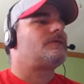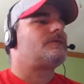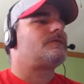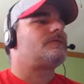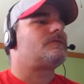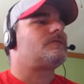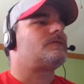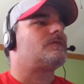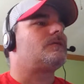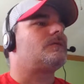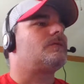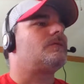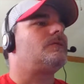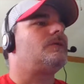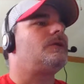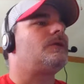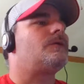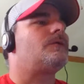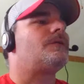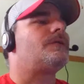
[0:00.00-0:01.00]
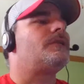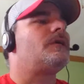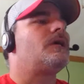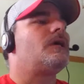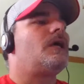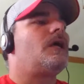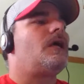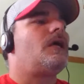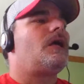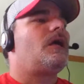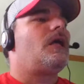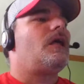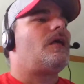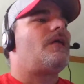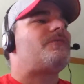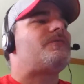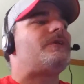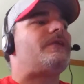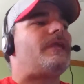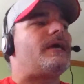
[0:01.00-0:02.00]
So, the